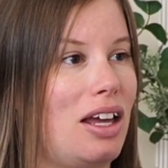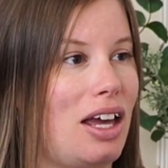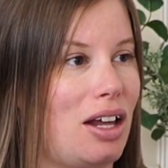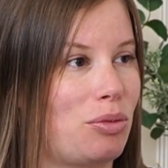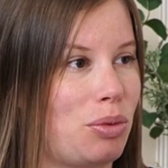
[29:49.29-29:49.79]

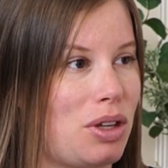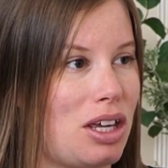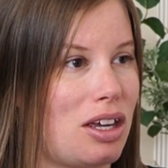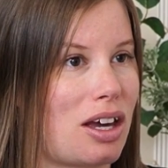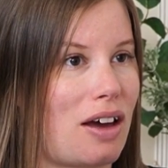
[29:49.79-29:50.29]
And
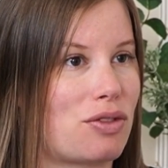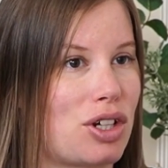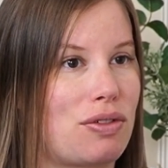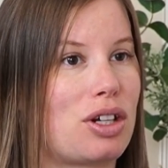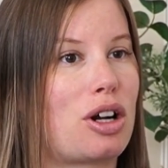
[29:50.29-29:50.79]
we have
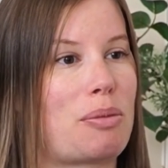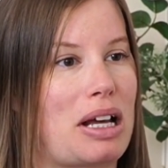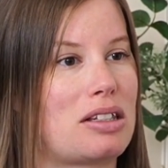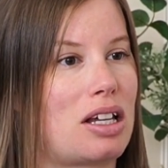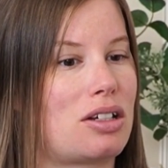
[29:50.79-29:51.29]
shifted our
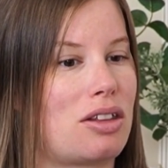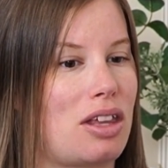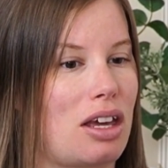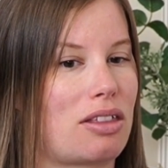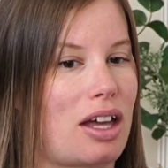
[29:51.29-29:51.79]
mindset to
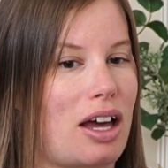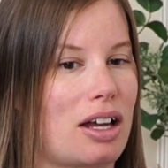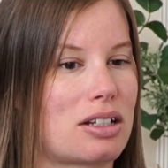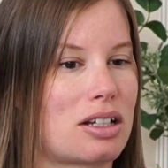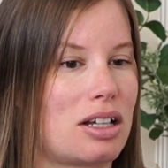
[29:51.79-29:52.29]
think
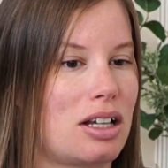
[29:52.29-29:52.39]
that